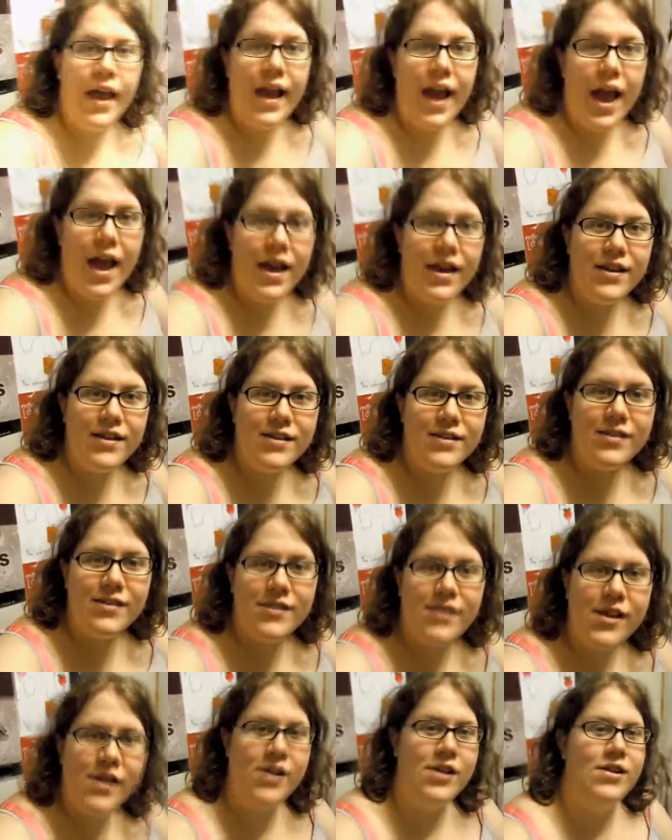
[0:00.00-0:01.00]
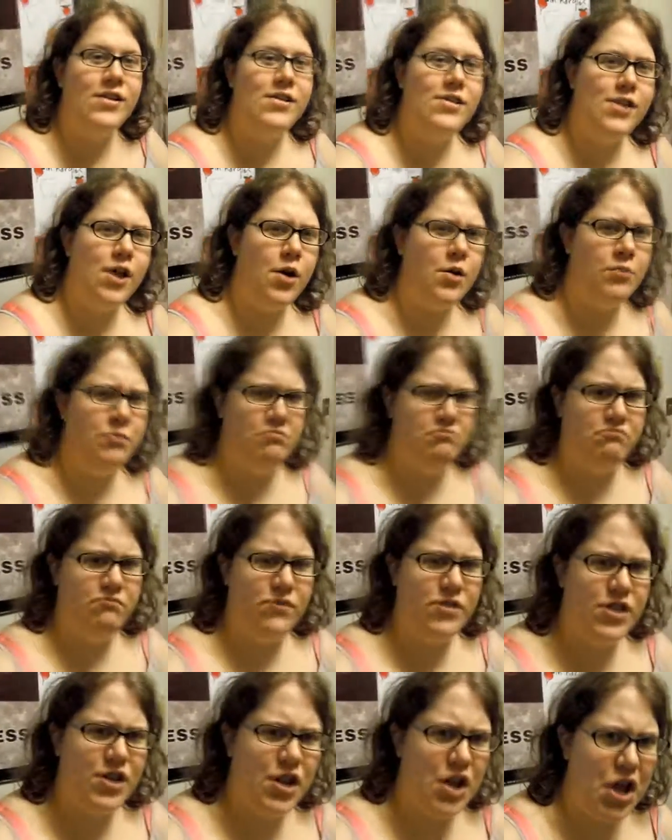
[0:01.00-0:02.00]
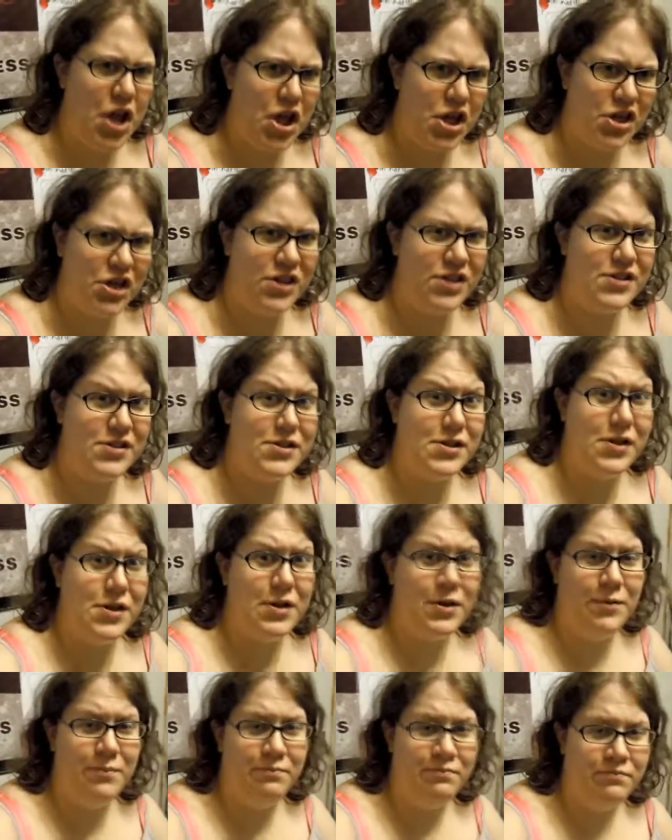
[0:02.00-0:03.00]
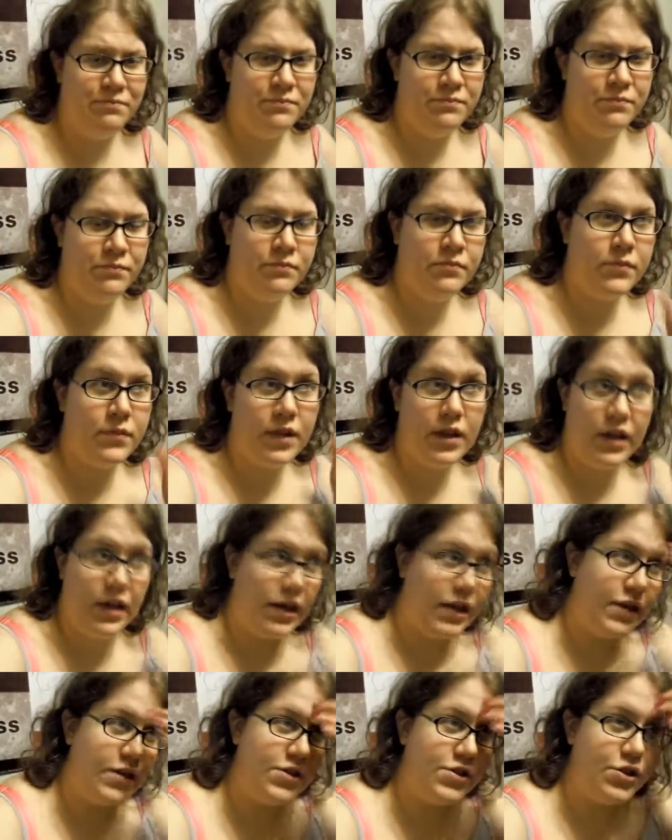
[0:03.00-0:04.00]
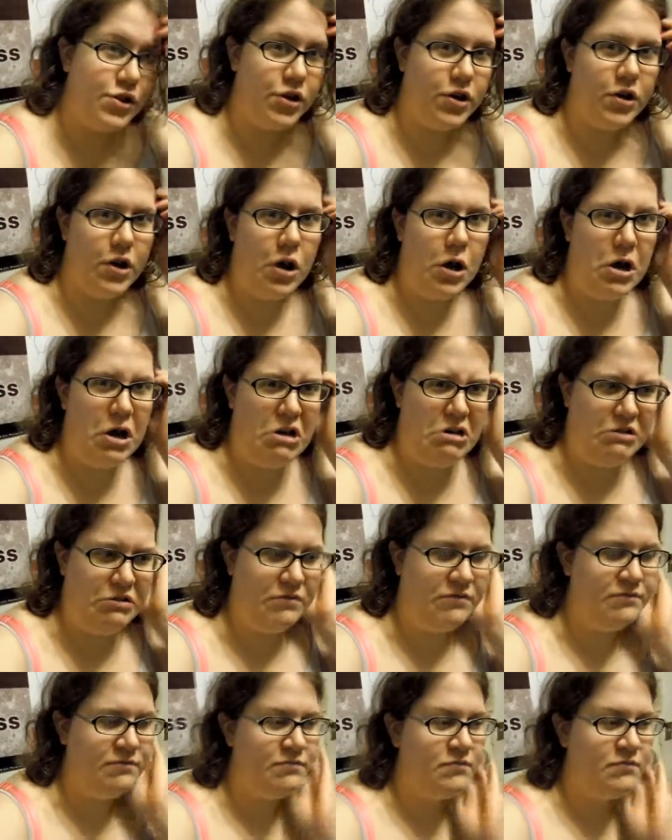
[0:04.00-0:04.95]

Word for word: Hey guys, so, today is, um, Easter and all.